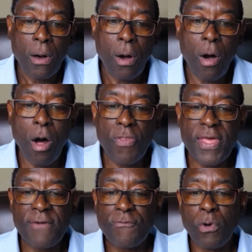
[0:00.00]
All
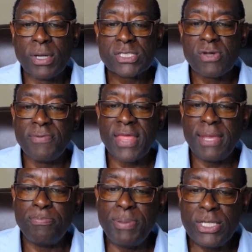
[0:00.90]
therefore whatsoever they
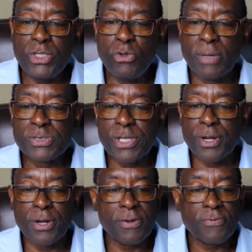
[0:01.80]
bid you
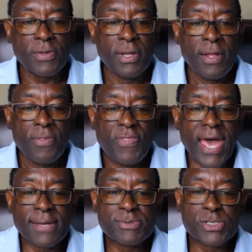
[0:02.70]
observe,
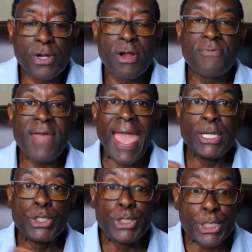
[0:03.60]
that observe
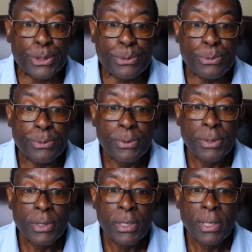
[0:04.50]
and do.
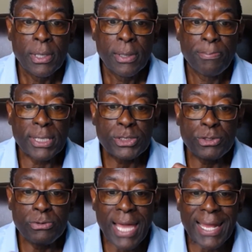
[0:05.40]
But
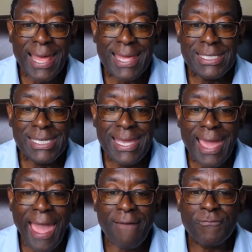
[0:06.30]
do not ye
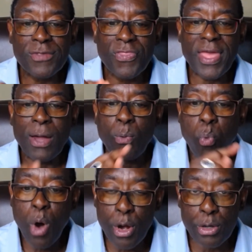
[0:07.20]
after their
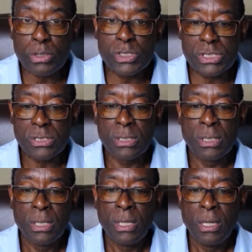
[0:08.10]
works,
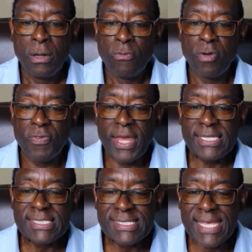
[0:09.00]
for they
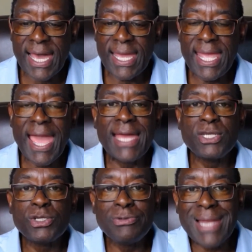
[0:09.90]
say and
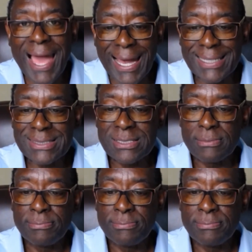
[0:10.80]
do not.